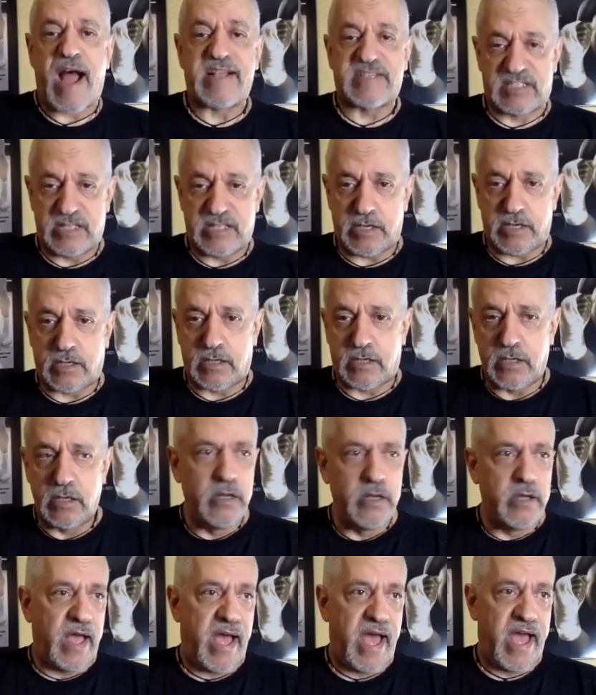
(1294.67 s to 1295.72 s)

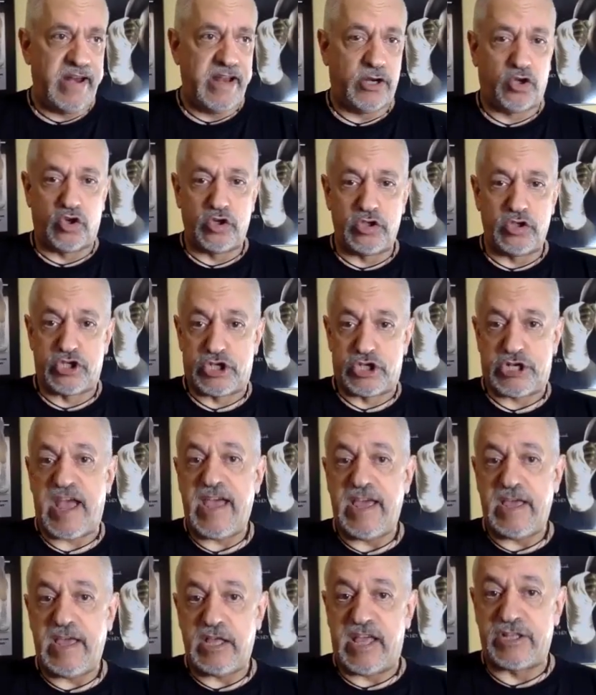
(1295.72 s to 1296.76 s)
drastic, and it could
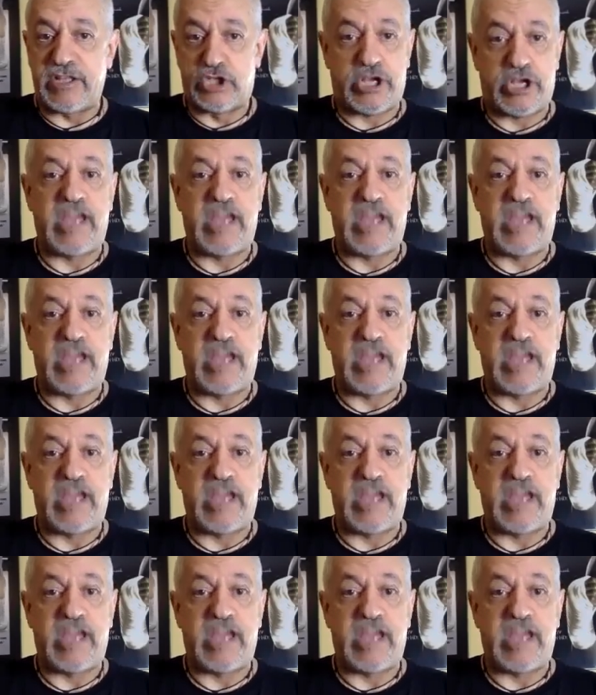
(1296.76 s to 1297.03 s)
change.